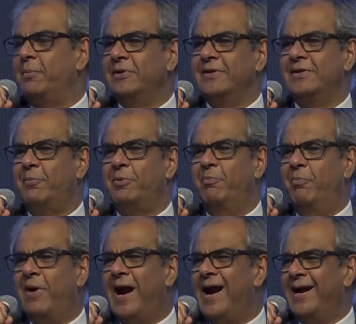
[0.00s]
as a separate
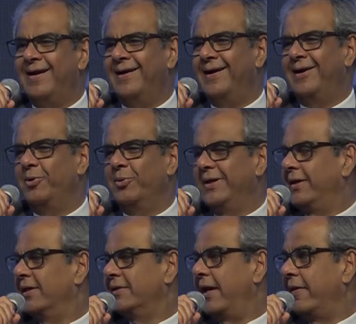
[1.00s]
brand, I don't think
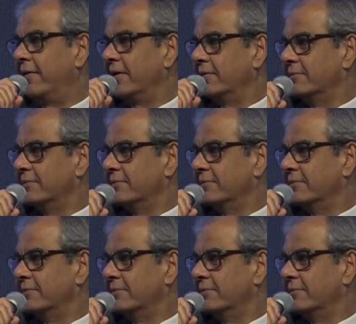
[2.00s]
does anything.